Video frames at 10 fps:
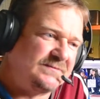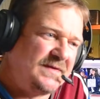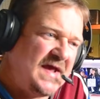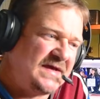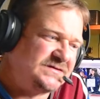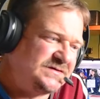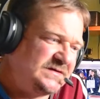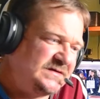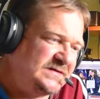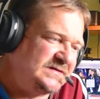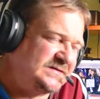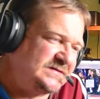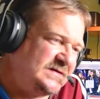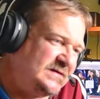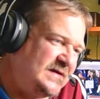and patches
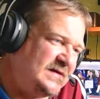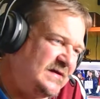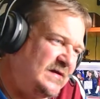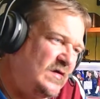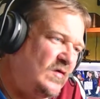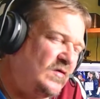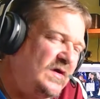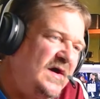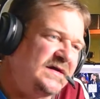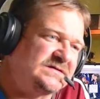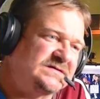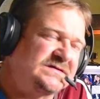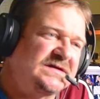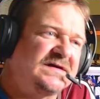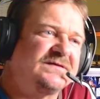and all kinds of
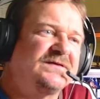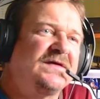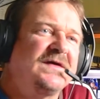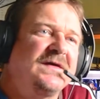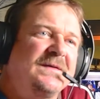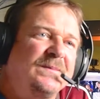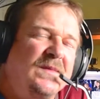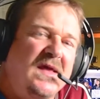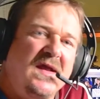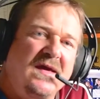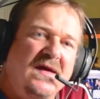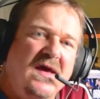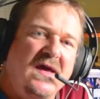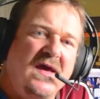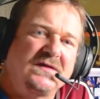stuff. And then
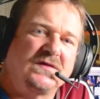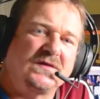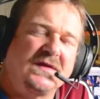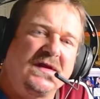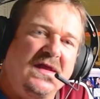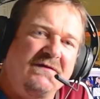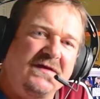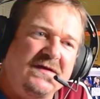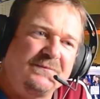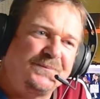I totally love it.